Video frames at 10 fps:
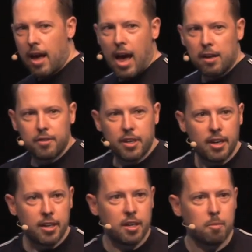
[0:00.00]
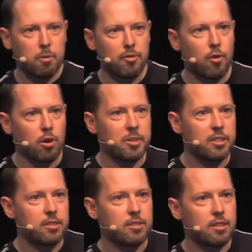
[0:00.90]
advocating
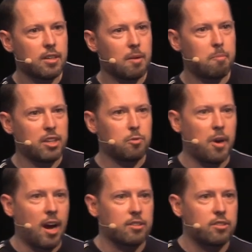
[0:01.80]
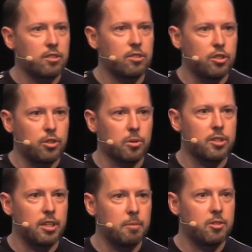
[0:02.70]
performance and best practices to your
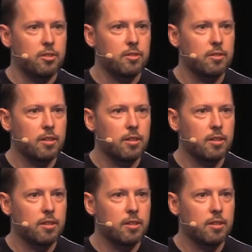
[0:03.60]
teams,